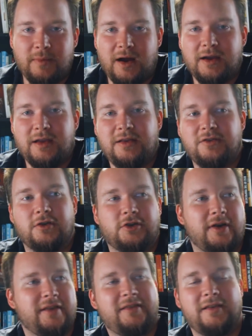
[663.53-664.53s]
market, he's not
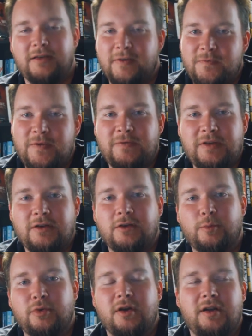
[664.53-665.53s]
trying to sell a
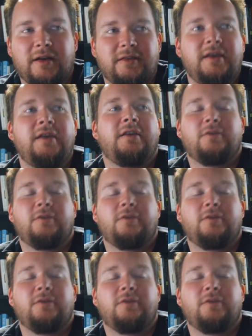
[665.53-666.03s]
$50 product.